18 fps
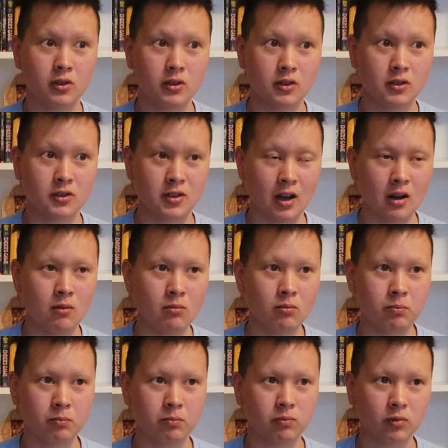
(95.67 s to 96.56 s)

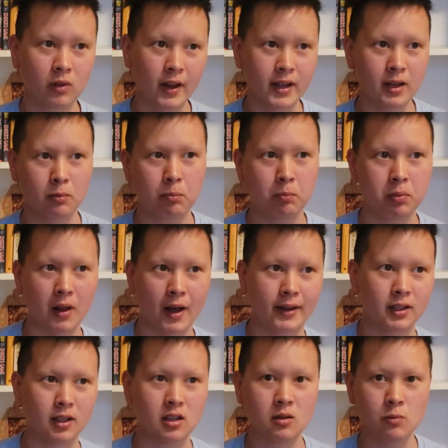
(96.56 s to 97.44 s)
some, like,
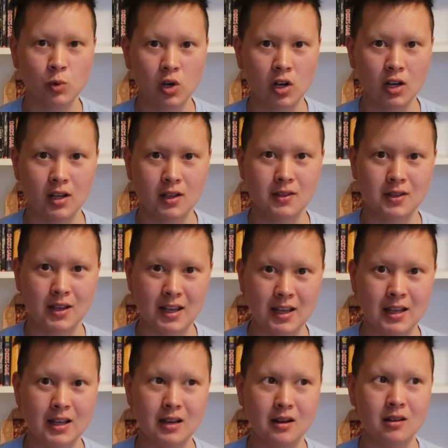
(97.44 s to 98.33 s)
black communities
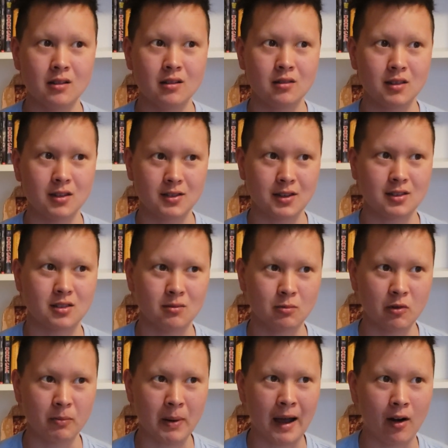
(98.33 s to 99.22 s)
in the system
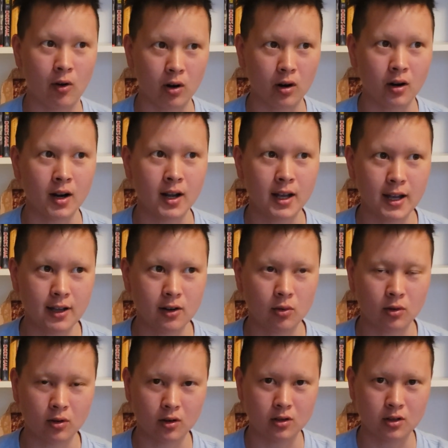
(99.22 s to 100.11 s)
of power in
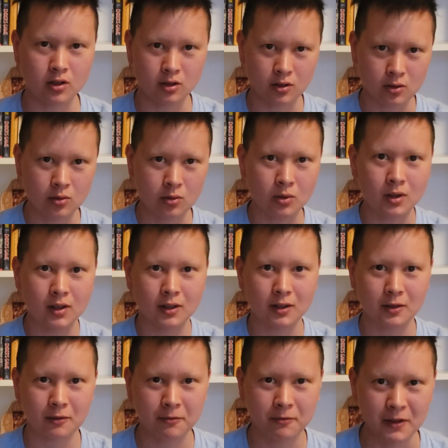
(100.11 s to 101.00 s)
order to
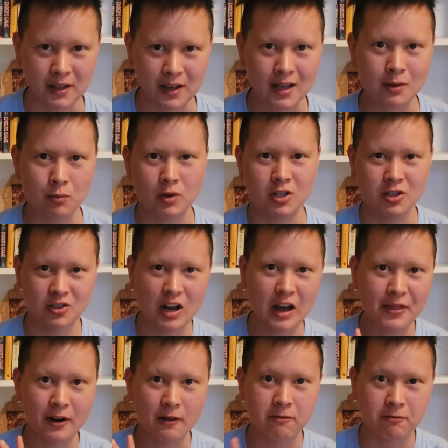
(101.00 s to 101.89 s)
fit in, which is
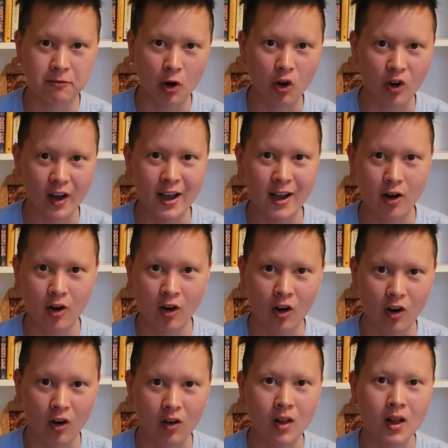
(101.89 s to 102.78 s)
not their fault at
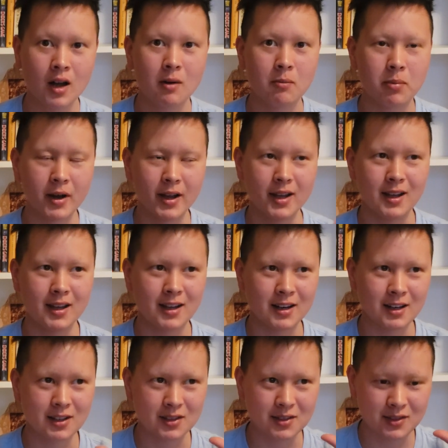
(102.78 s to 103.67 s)
all, but it
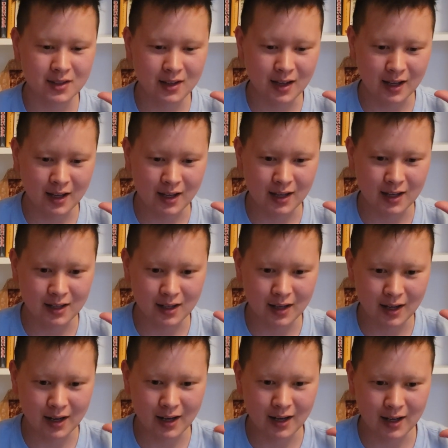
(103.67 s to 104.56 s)
is
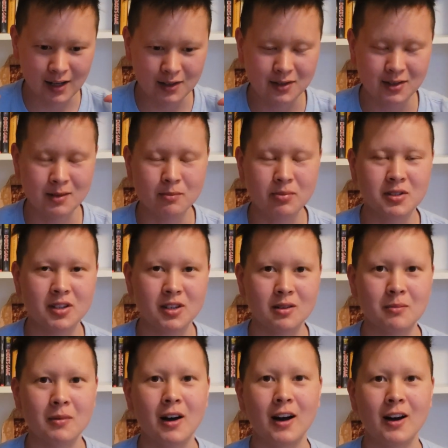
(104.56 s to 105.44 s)
a
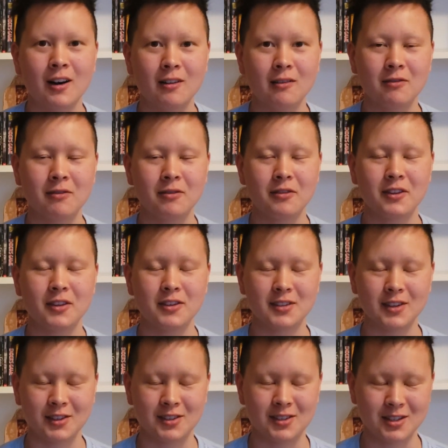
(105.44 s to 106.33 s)
symptom of the
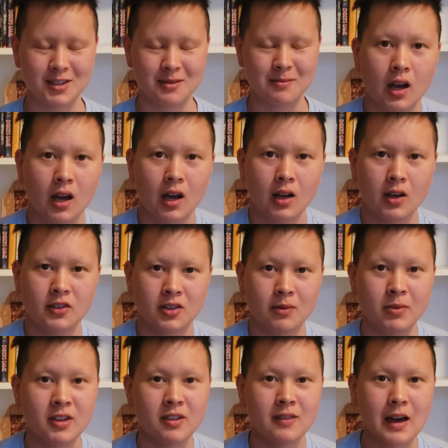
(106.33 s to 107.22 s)
system.
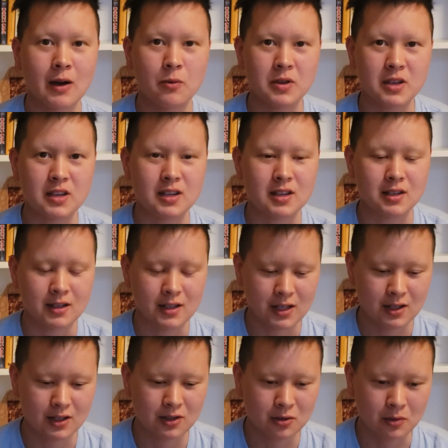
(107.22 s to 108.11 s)
Something that we
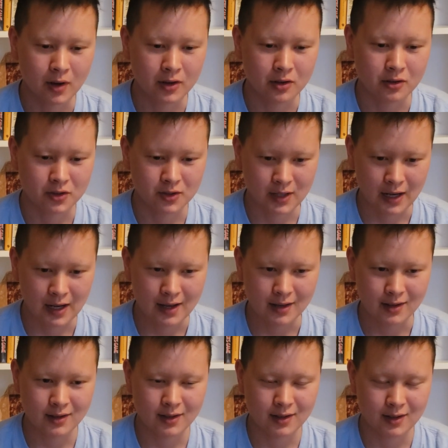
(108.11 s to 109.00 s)
need to
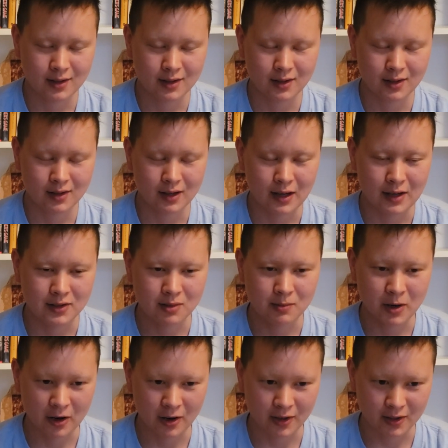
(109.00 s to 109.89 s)
understand as
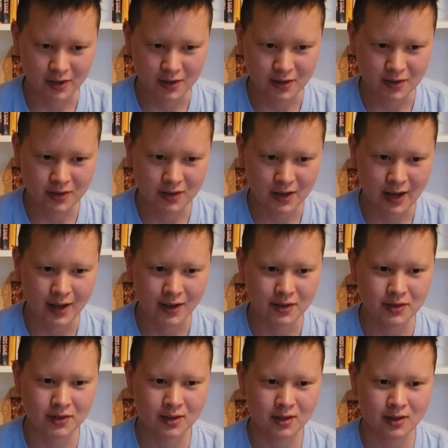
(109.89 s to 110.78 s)
Americans,
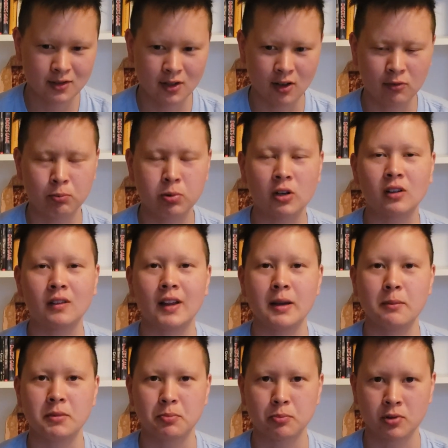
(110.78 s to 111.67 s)
as
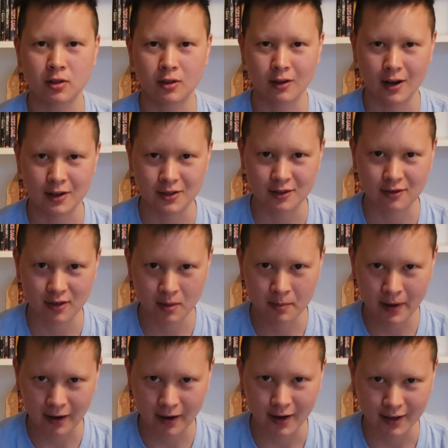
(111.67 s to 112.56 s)
self-proclaimed progressive
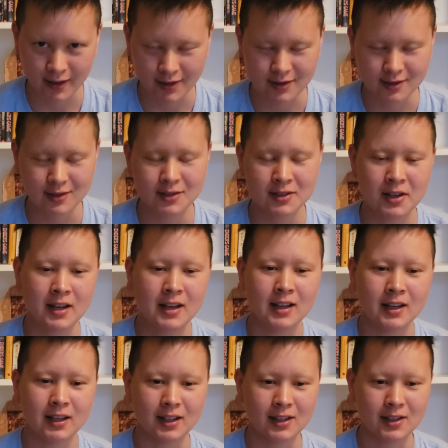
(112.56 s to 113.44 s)
Americans,
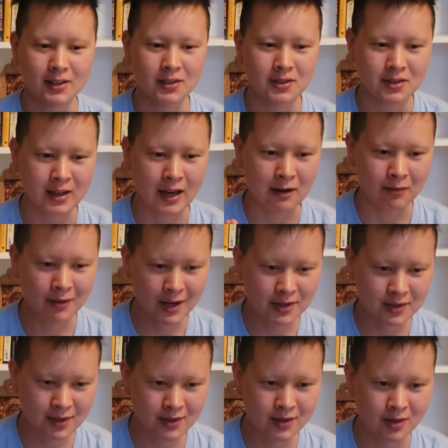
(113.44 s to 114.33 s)
is that
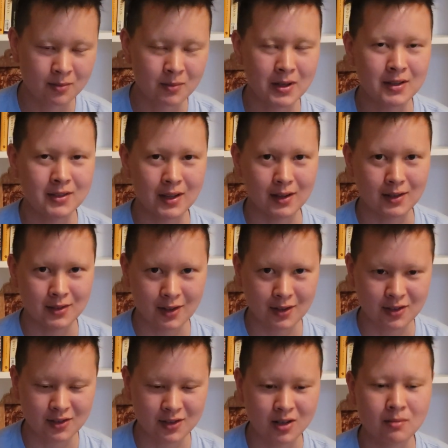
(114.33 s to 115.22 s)
racism is a
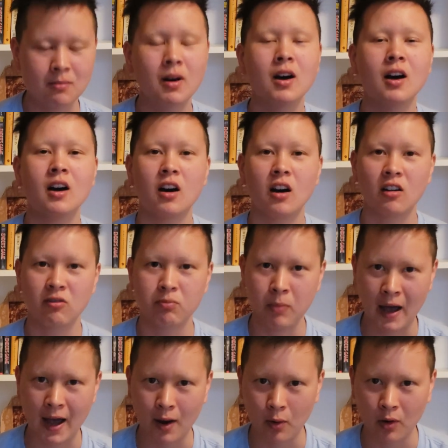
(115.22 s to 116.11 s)
system of
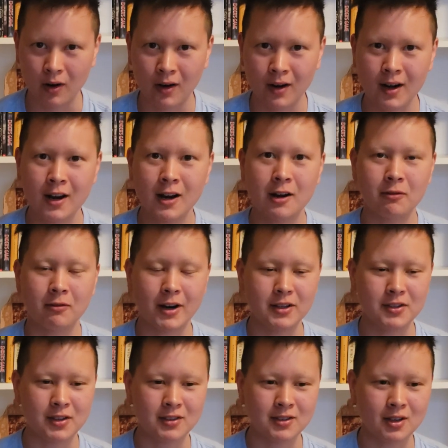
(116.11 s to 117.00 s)
power.
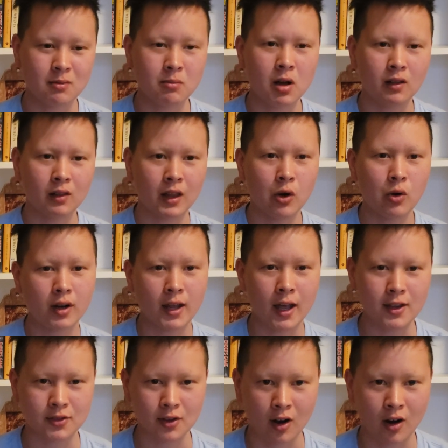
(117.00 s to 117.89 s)
Racism,
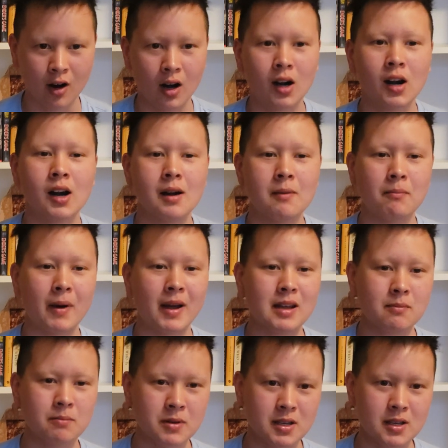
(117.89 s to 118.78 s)
lowercase r,
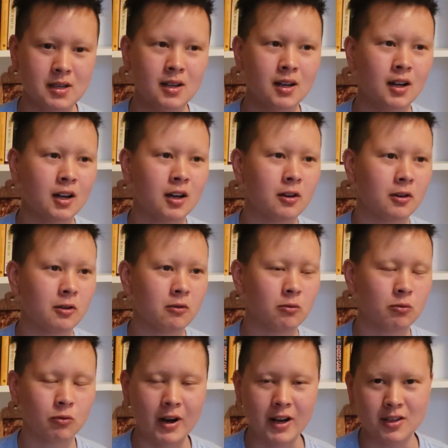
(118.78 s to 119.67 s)
might be
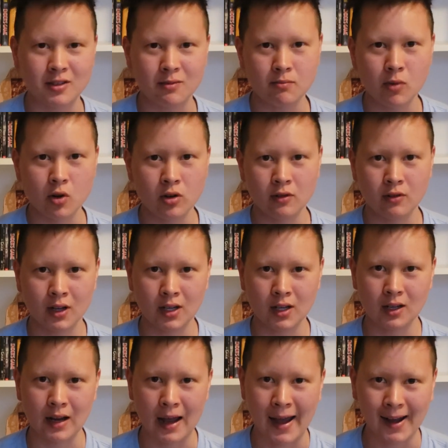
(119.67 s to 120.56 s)

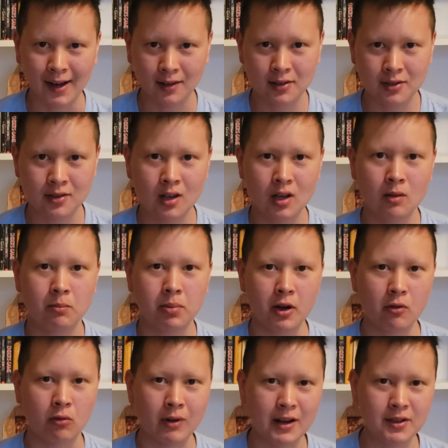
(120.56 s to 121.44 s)
race-motivated acts,
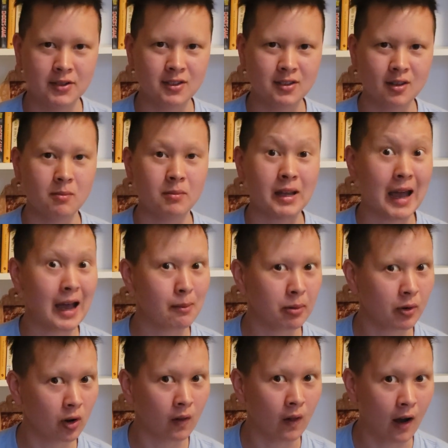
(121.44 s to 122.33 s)
but racism,
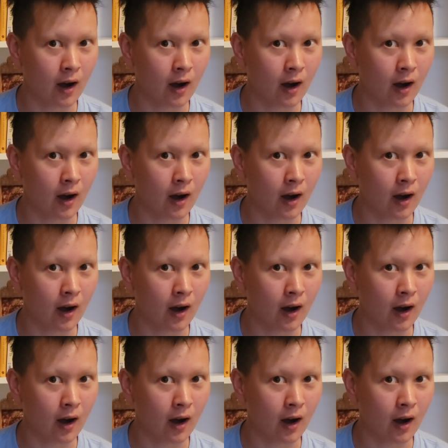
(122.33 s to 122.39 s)
capital